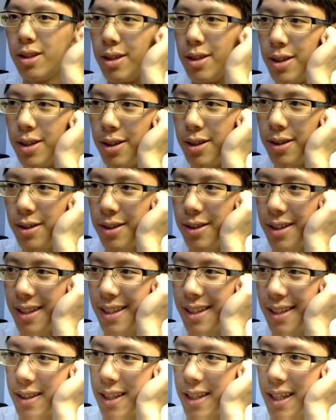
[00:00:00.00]
Oh,
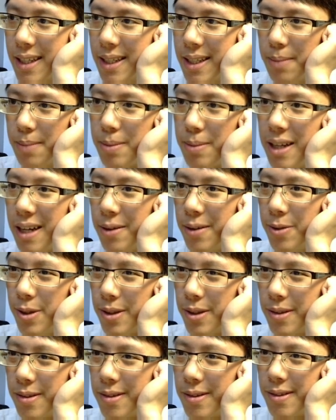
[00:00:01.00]
can't keep that
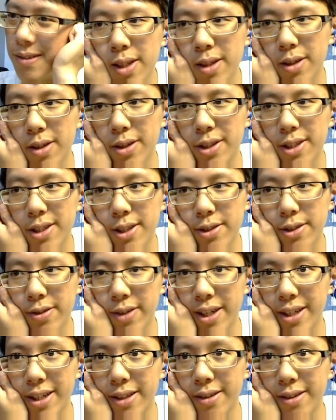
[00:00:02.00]
one. Oh, this is
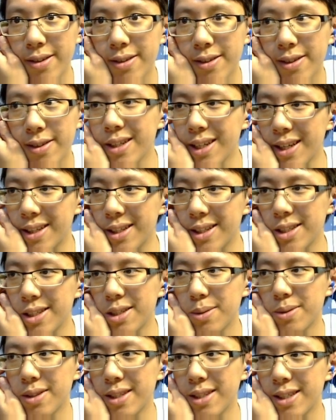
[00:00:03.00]
fine. Yeah,
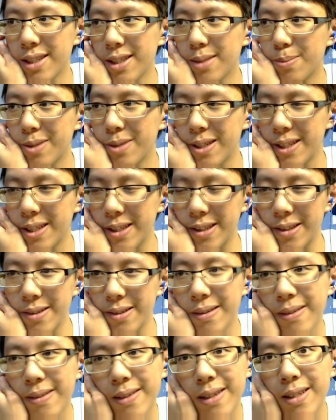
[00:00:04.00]
this is pretty
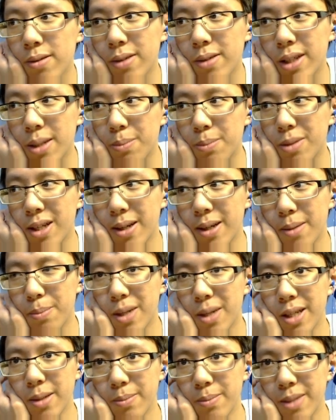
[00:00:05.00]
good. We can
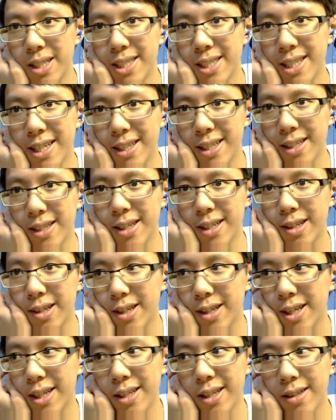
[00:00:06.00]
bottom the 2nd
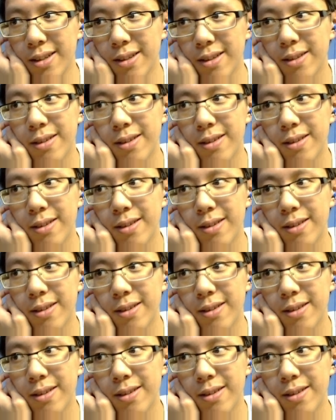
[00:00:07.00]
Hellkite.